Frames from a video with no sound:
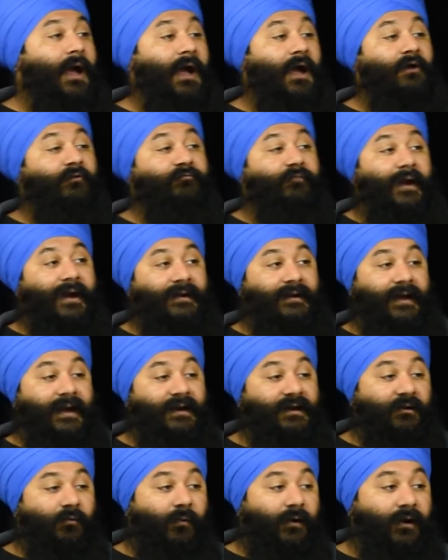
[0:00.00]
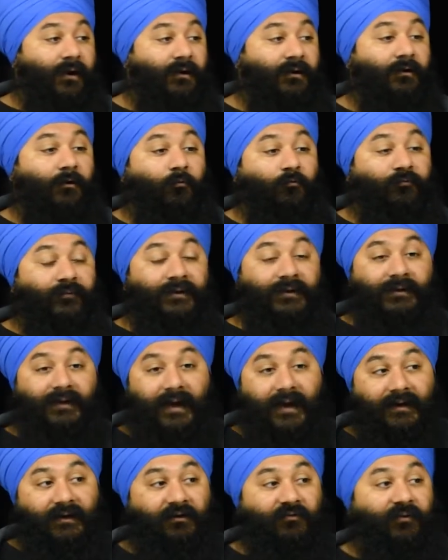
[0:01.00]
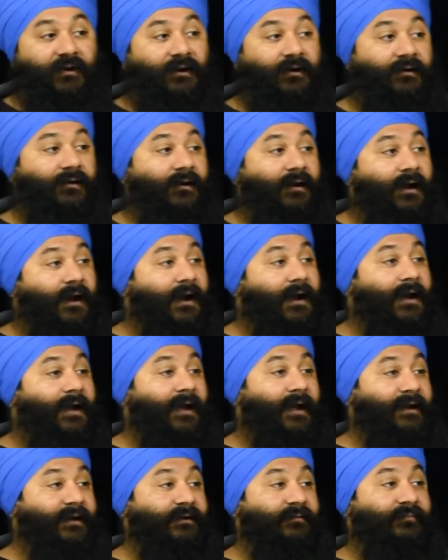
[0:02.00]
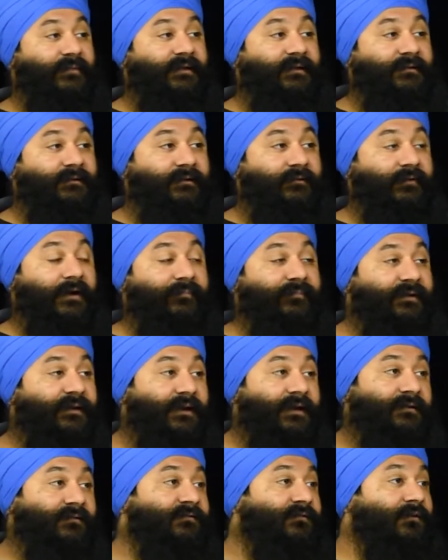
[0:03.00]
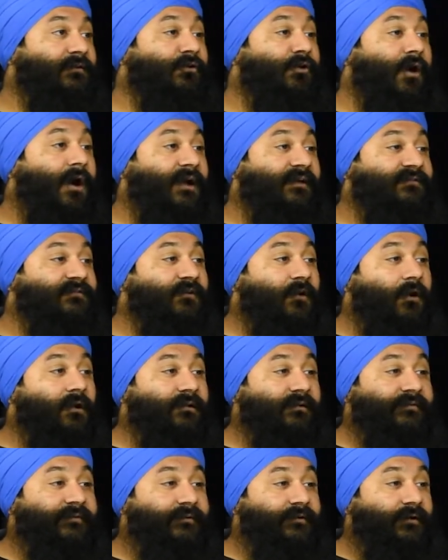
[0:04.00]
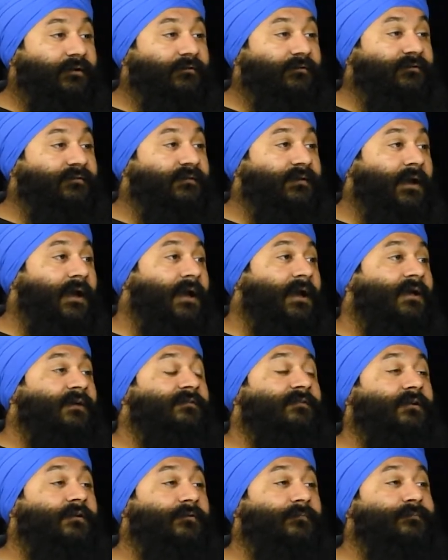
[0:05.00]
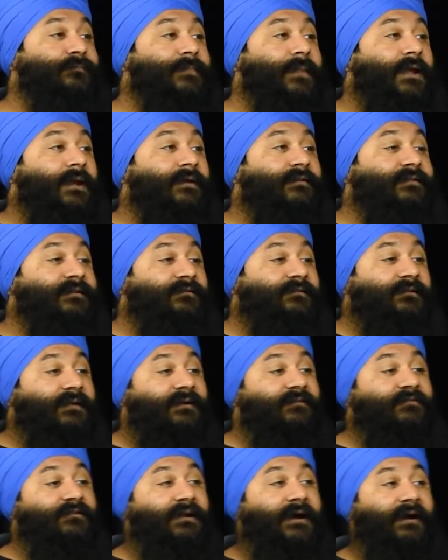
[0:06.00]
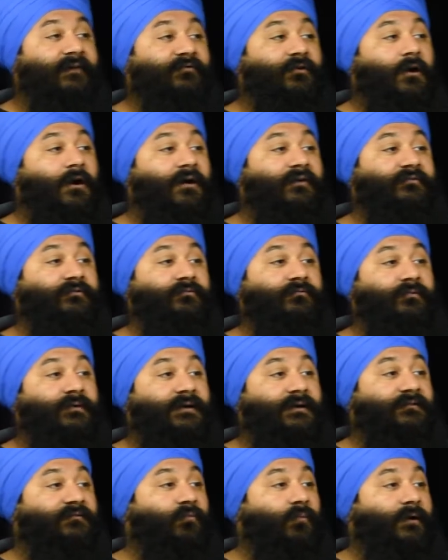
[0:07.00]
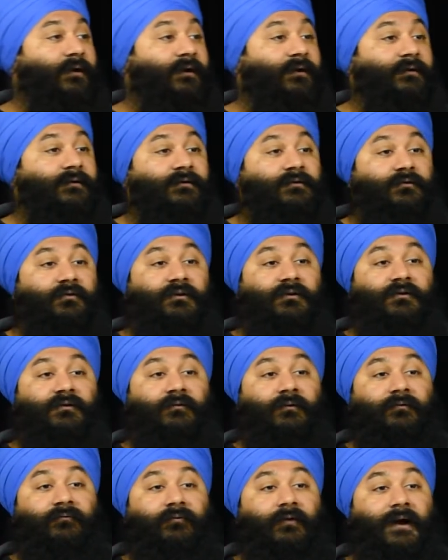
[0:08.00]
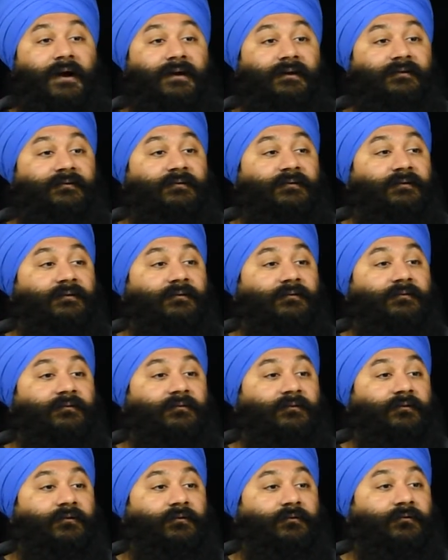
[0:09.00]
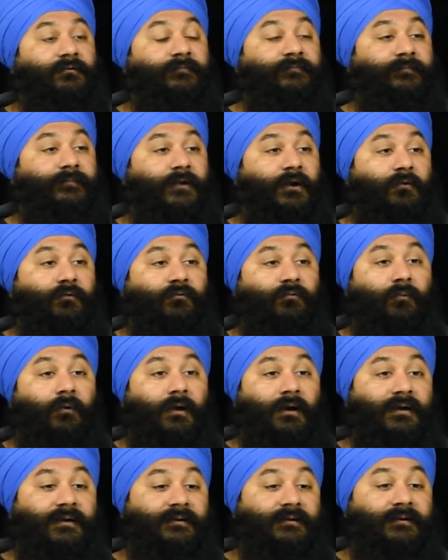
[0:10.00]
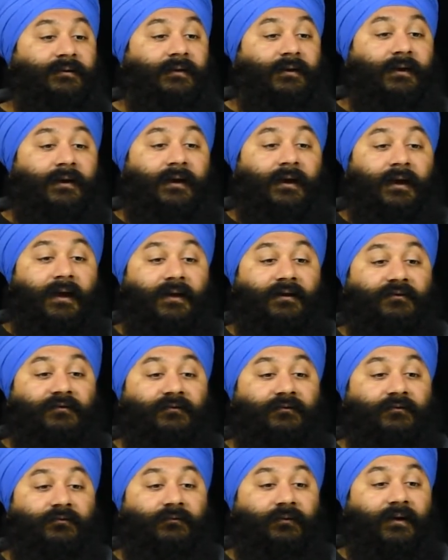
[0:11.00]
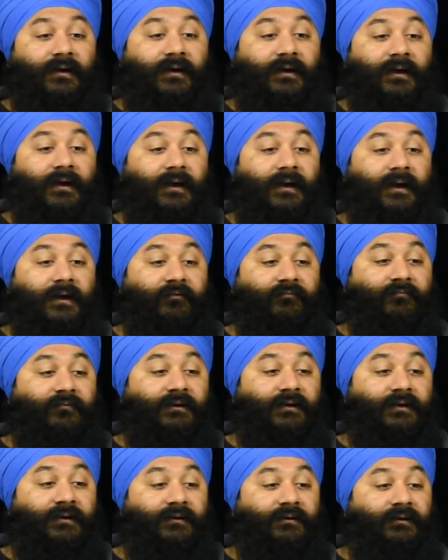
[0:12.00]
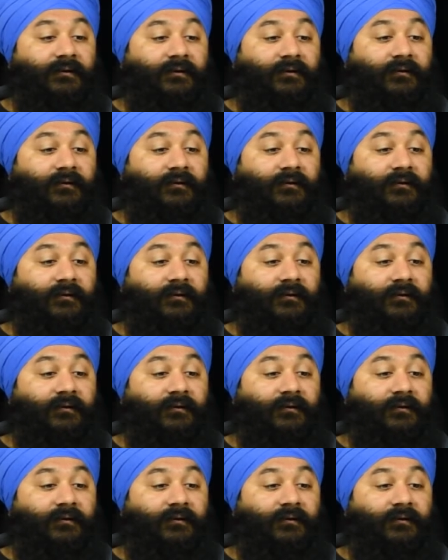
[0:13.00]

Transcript: write anywhere, read anywhere, and it immediately replicates across all of the nodes. So this allows you to have causal reads where you can do a write to node 1 and do a read